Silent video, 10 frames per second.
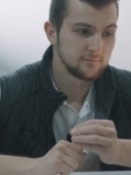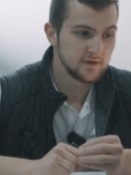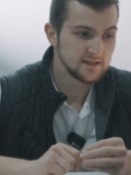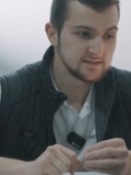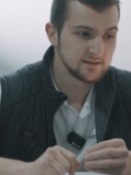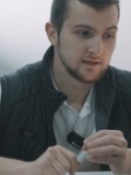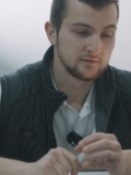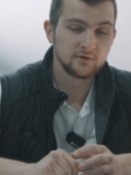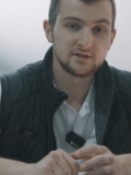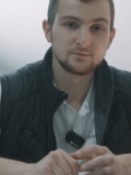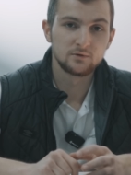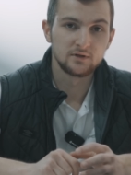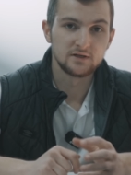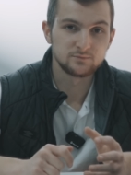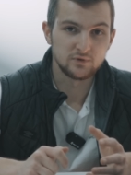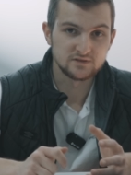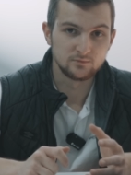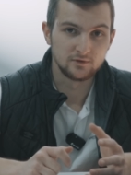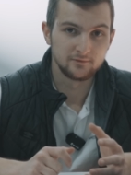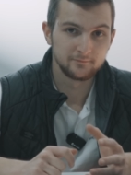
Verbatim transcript: fast and flexible as possible.